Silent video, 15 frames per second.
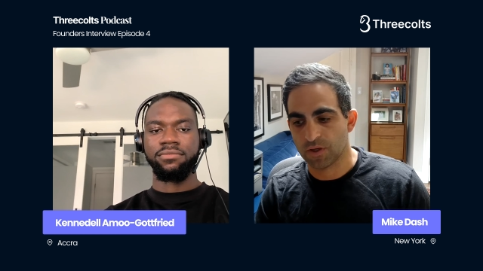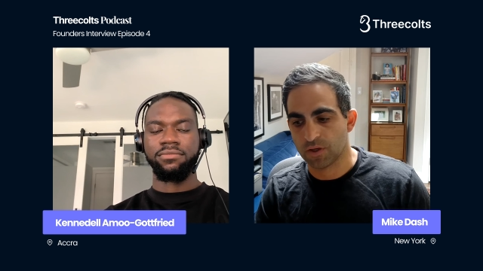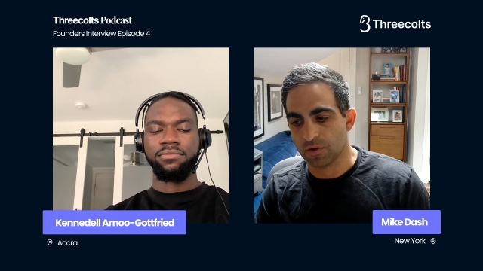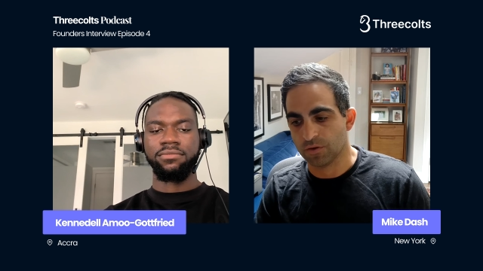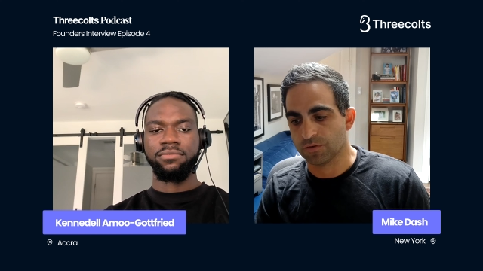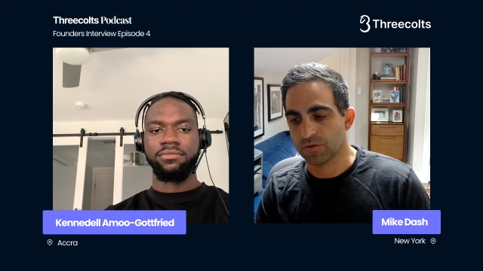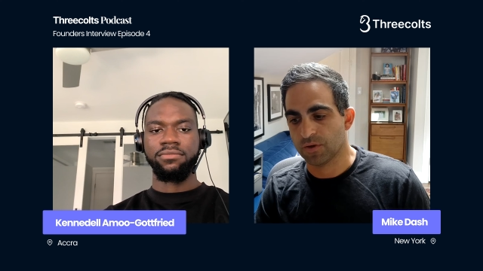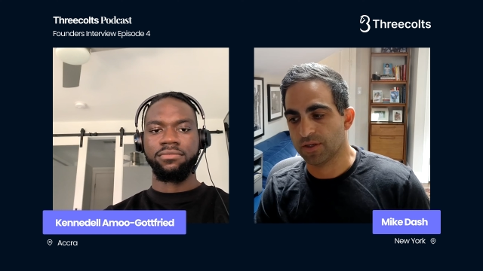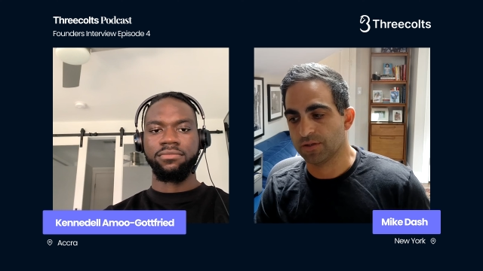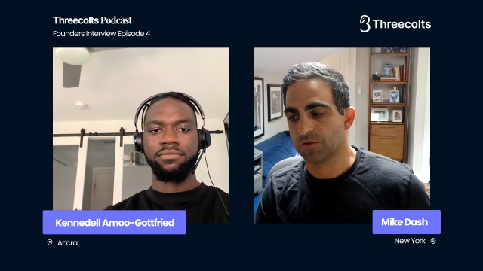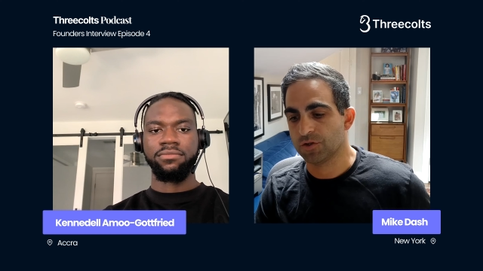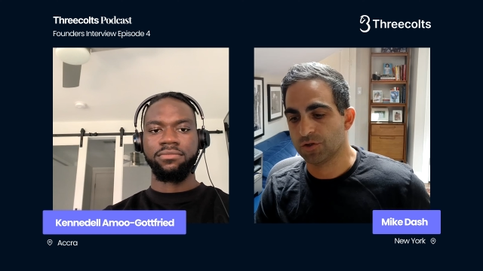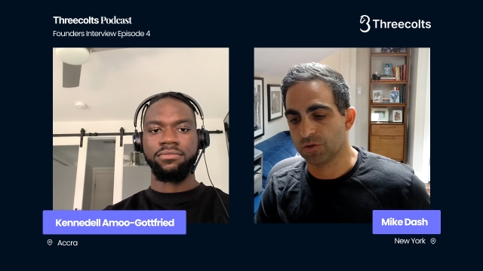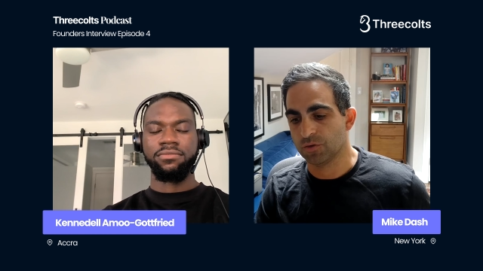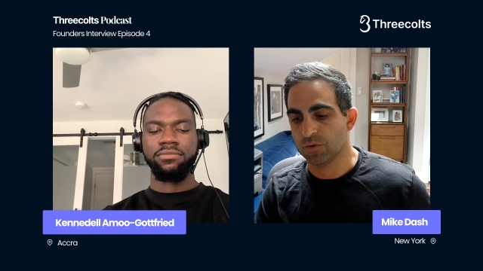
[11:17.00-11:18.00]
Speaker 1: with Threecolts, so I
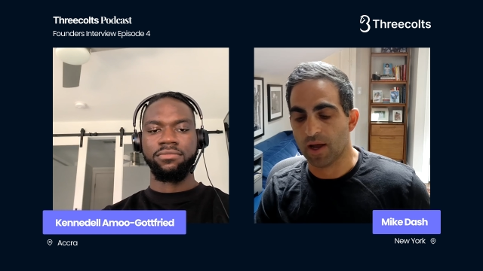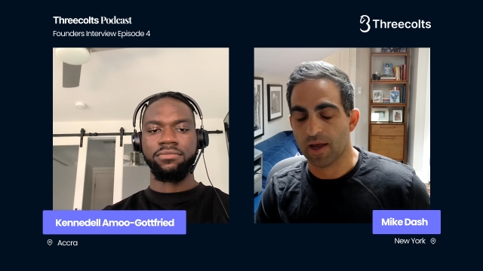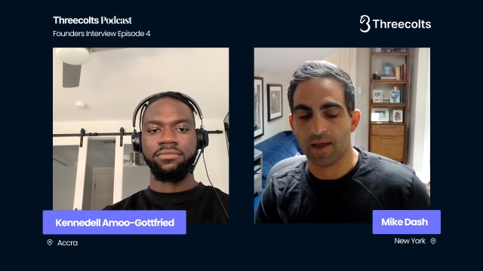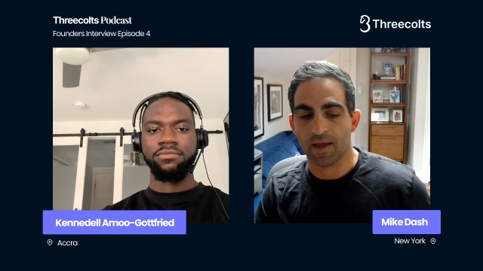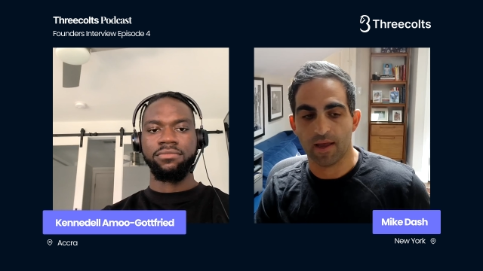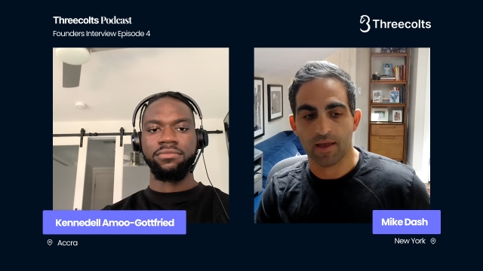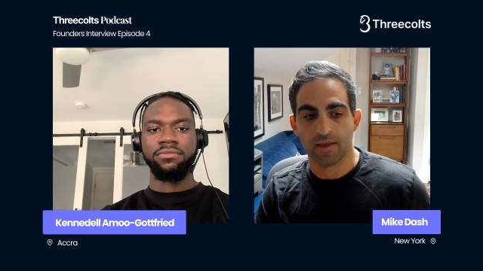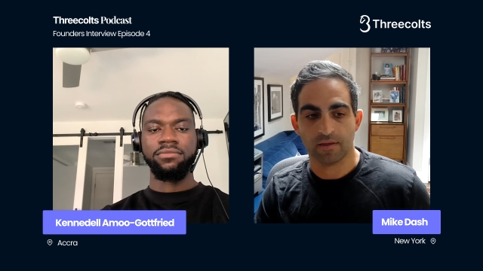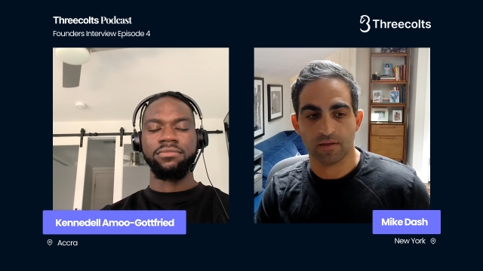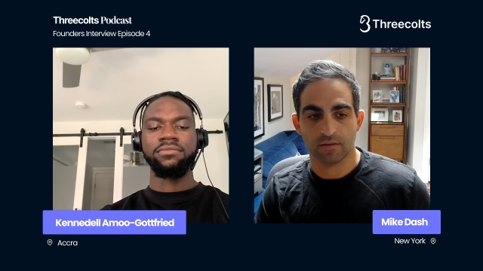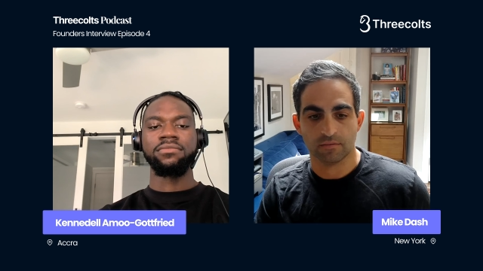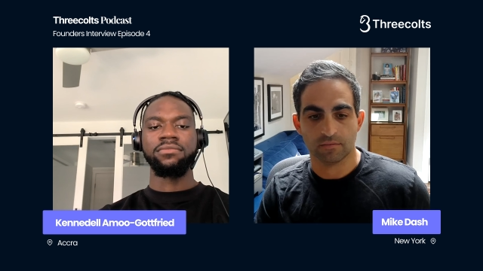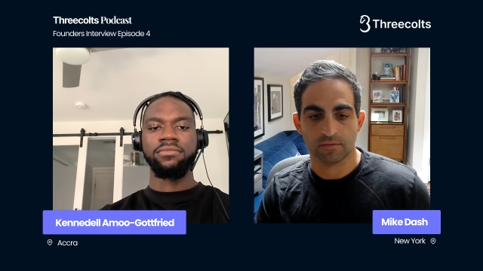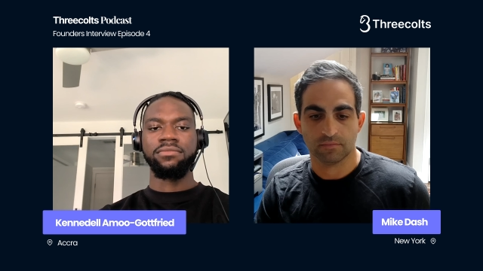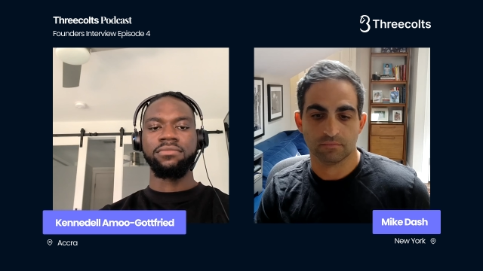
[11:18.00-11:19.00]
had two. I,
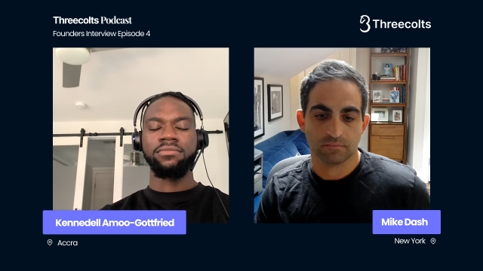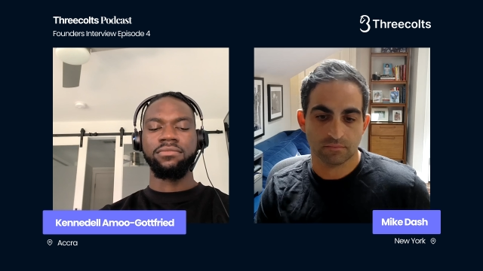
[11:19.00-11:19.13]
you know,